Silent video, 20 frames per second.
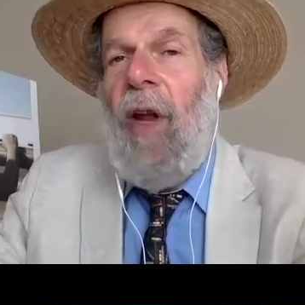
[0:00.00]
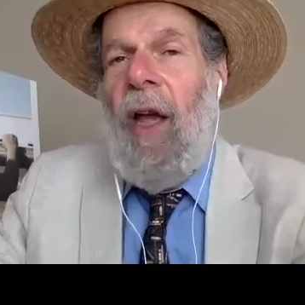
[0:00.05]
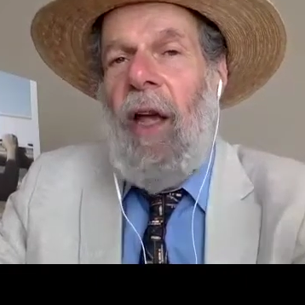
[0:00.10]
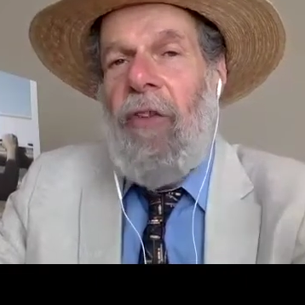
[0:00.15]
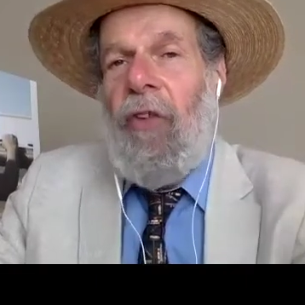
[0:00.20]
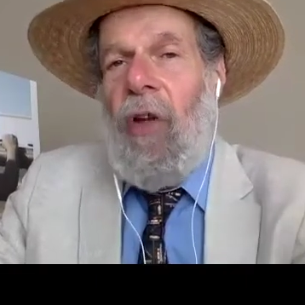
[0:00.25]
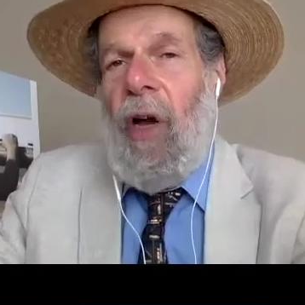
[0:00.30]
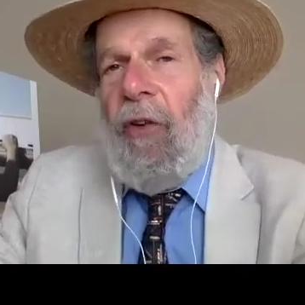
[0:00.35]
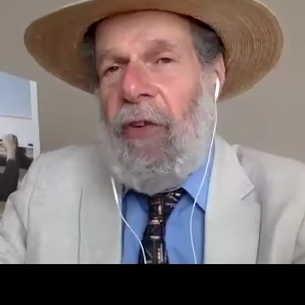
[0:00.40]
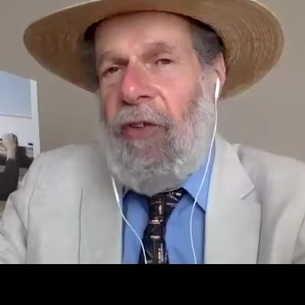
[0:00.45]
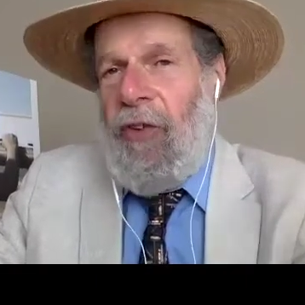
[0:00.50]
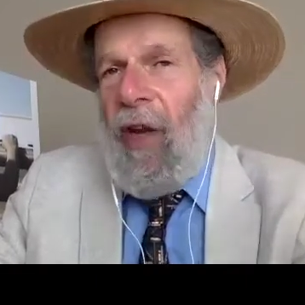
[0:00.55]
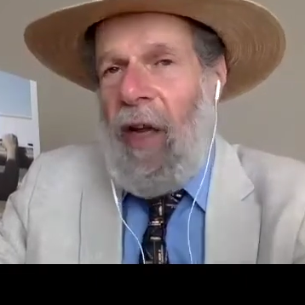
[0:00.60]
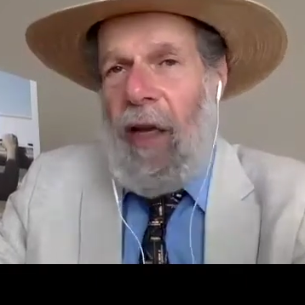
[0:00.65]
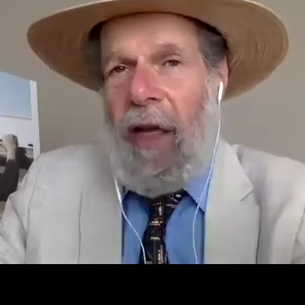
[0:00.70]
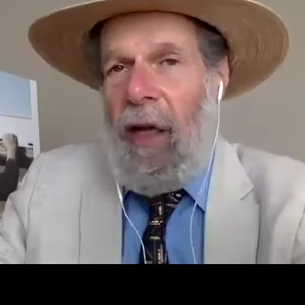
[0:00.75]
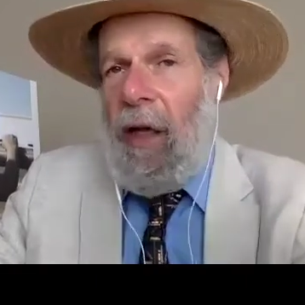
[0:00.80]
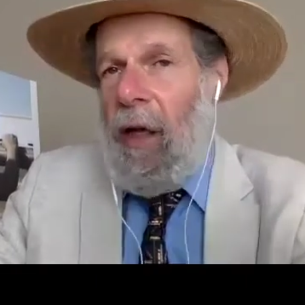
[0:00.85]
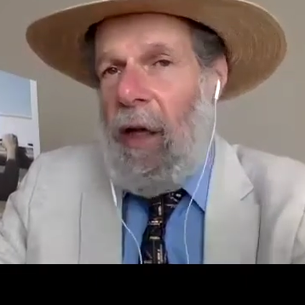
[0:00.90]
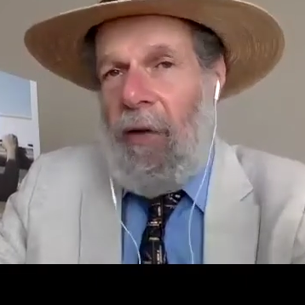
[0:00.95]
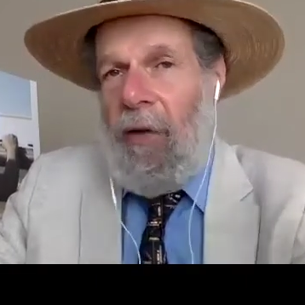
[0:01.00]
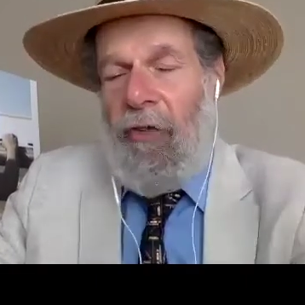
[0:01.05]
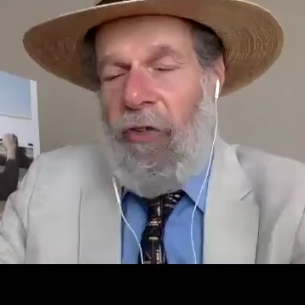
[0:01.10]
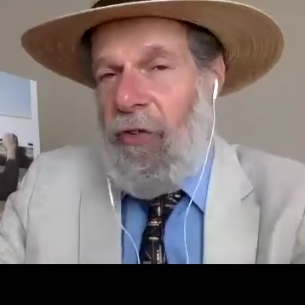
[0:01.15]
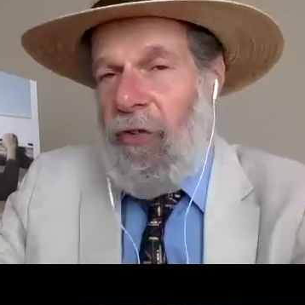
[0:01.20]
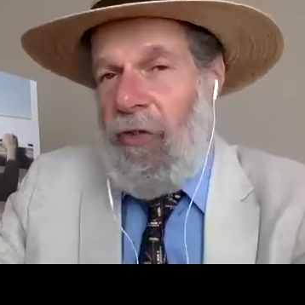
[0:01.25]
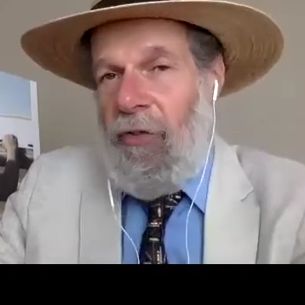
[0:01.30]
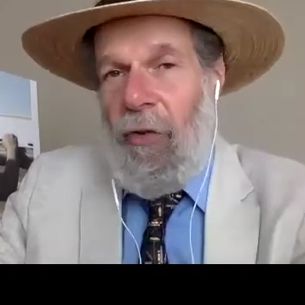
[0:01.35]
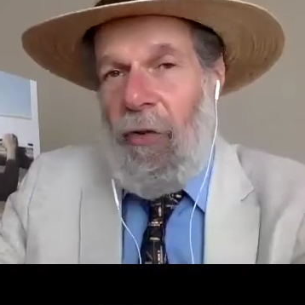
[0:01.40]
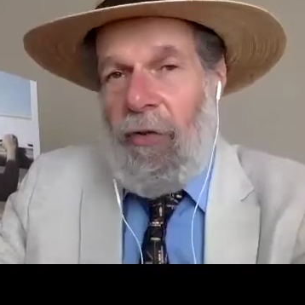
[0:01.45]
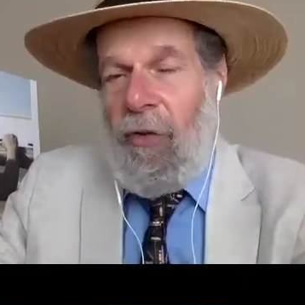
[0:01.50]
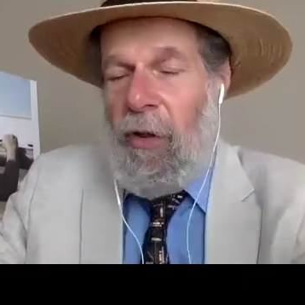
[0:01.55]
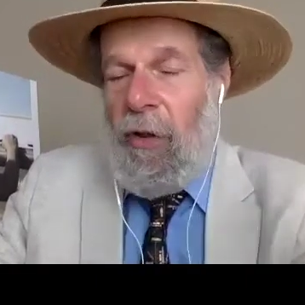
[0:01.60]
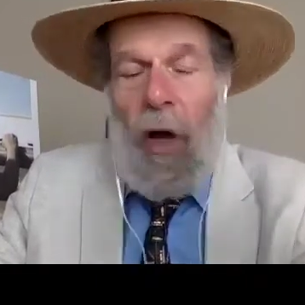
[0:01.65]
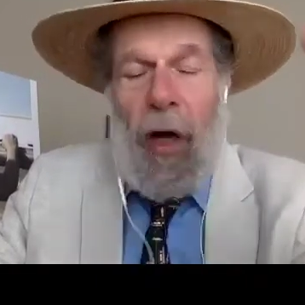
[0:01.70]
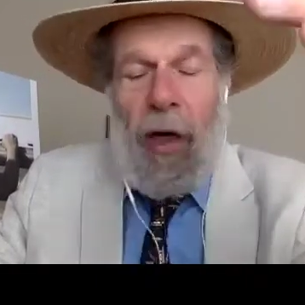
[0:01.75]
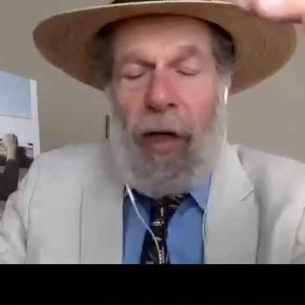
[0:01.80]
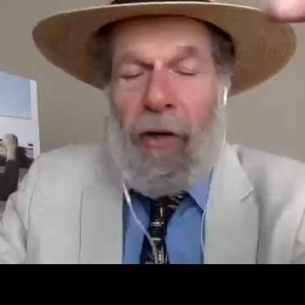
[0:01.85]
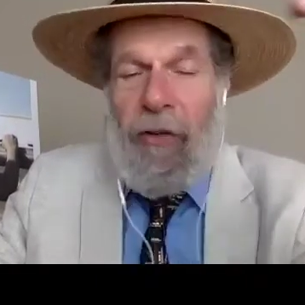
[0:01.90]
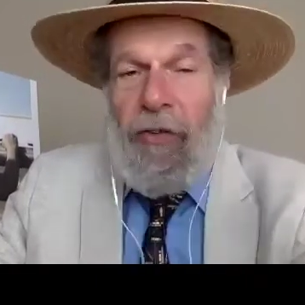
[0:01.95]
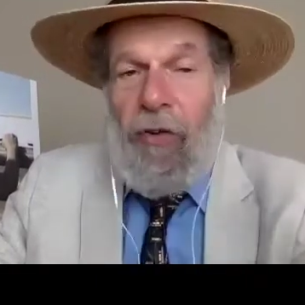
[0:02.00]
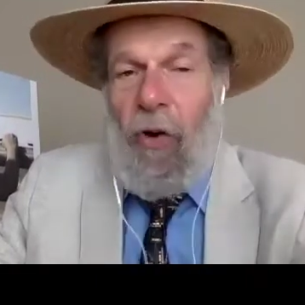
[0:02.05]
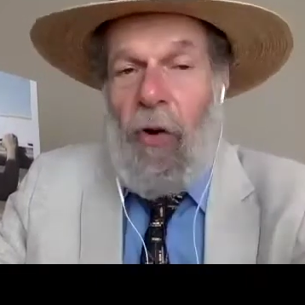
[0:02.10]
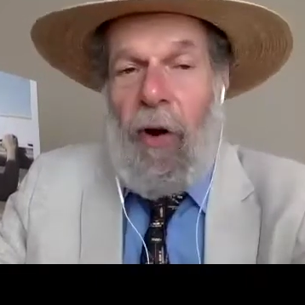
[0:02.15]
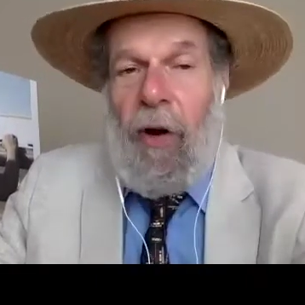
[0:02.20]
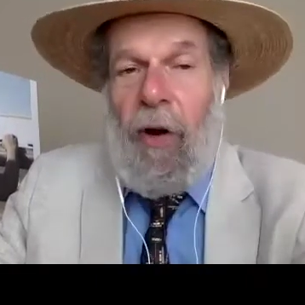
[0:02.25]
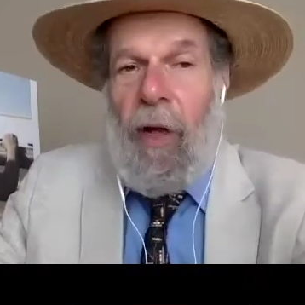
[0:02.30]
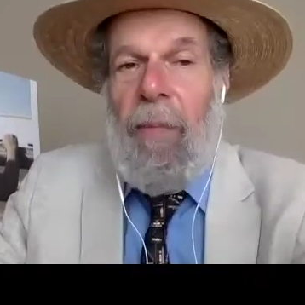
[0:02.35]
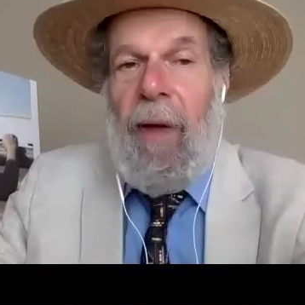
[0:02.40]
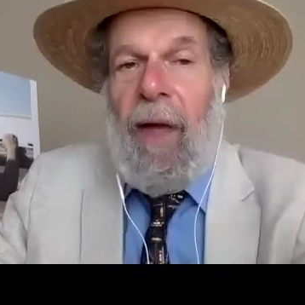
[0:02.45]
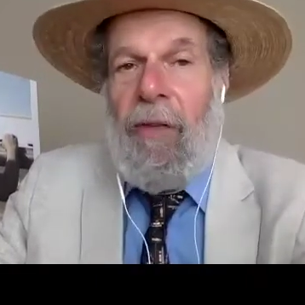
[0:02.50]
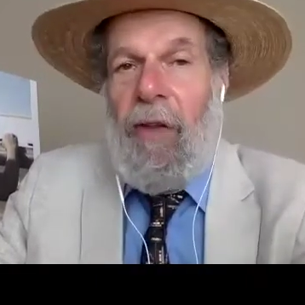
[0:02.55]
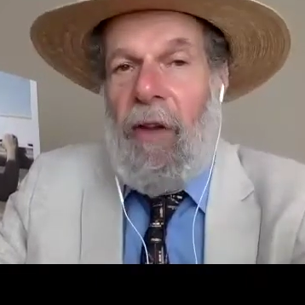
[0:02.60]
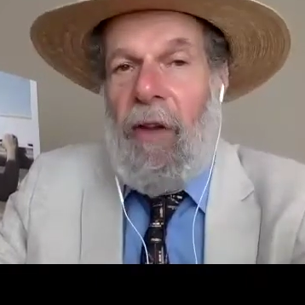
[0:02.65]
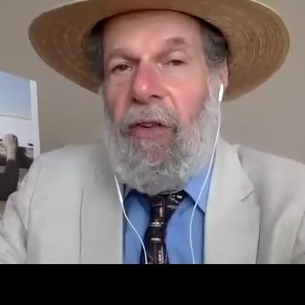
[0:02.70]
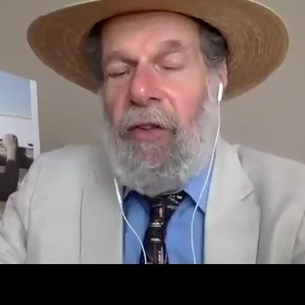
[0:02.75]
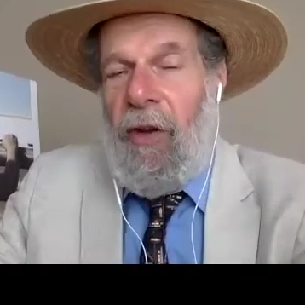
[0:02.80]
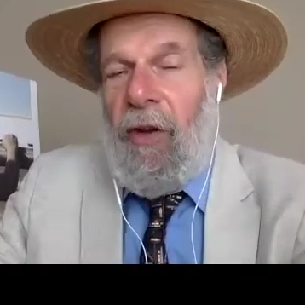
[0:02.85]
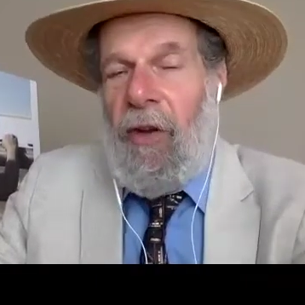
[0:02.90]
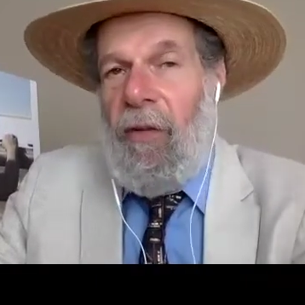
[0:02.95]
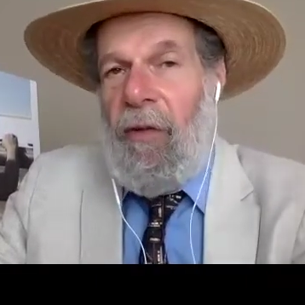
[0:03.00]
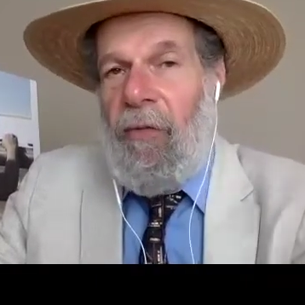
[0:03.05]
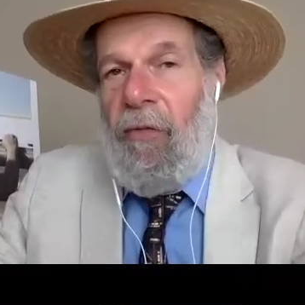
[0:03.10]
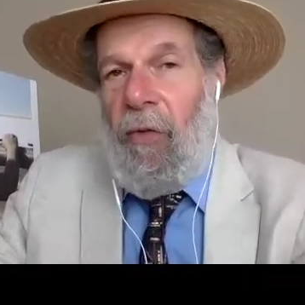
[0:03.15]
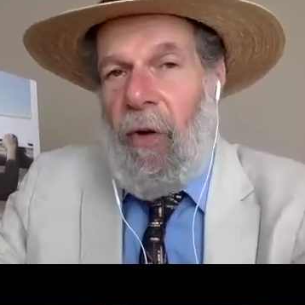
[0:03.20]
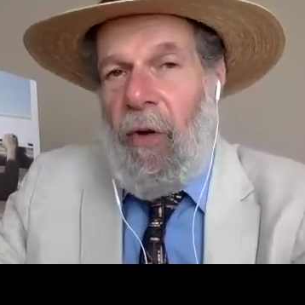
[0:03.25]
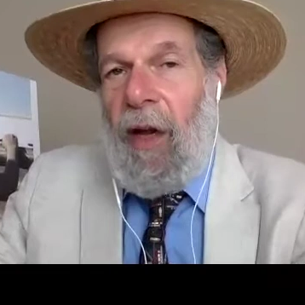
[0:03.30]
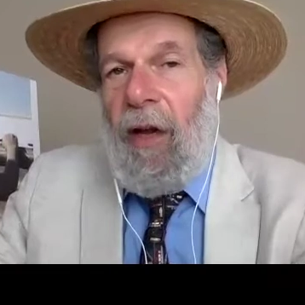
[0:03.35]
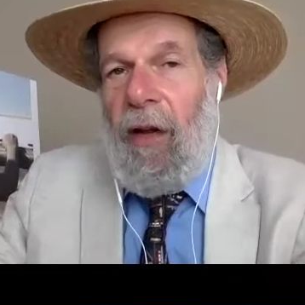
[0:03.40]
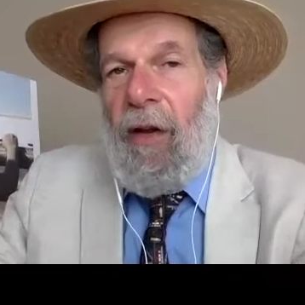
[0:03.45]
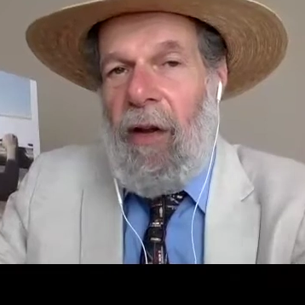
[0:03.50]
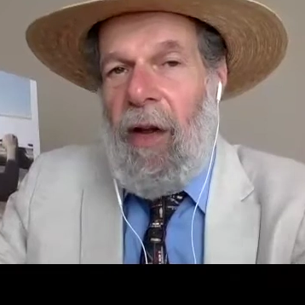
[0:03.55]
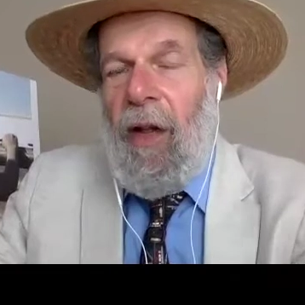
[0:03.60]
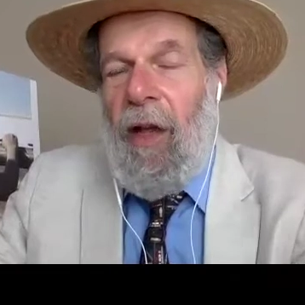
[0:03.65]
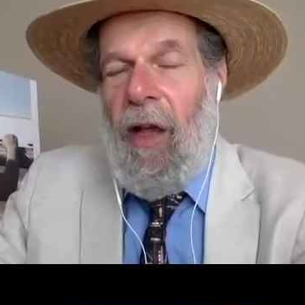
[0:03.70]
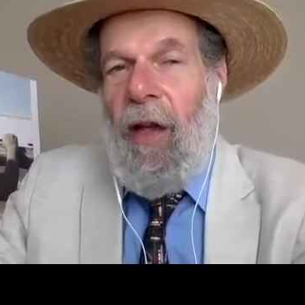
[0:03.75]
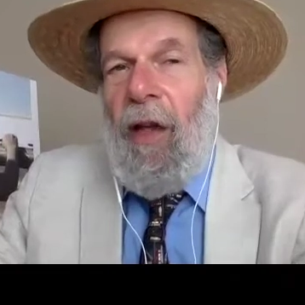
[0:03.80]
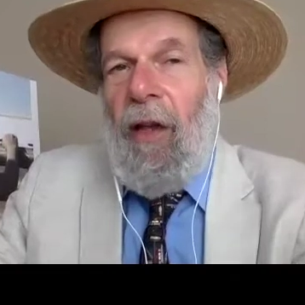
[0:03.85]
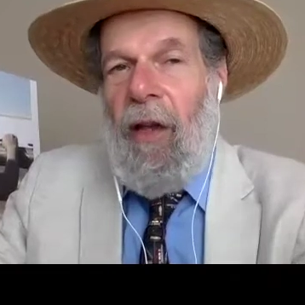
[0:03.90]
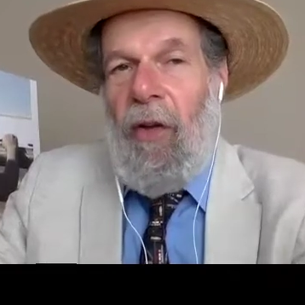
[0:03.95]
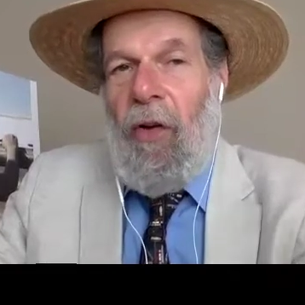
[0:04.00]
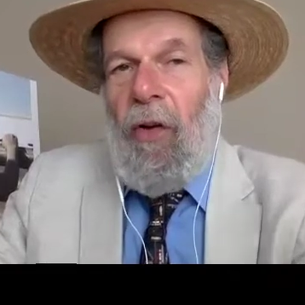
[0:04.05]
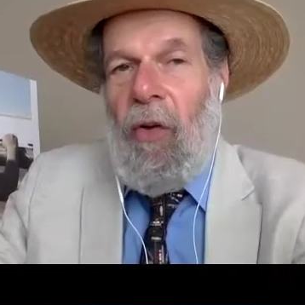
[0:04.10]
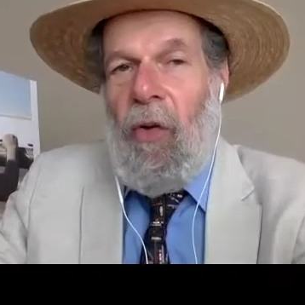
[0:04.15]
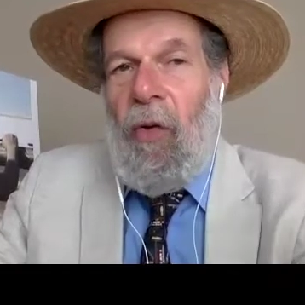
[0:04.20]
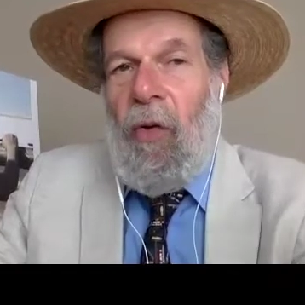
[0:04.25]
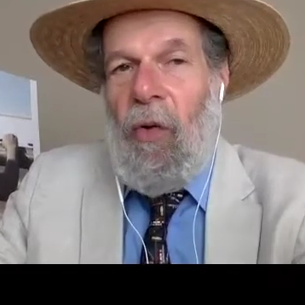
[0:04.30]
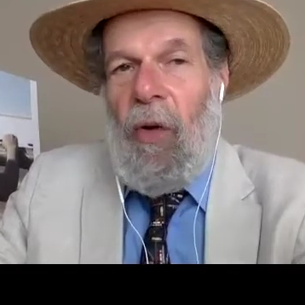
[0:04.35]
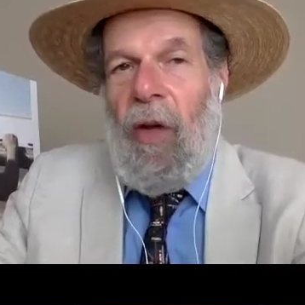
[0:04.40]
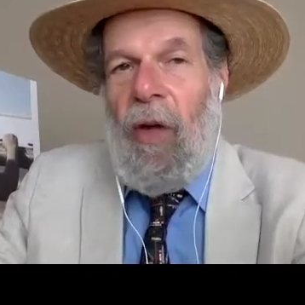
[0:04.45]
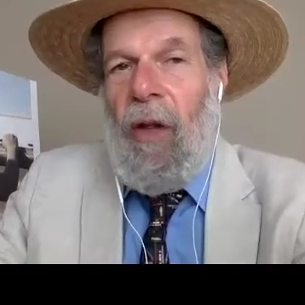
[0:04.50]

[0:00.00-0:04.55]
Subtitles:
So I was telling a long story about this friend who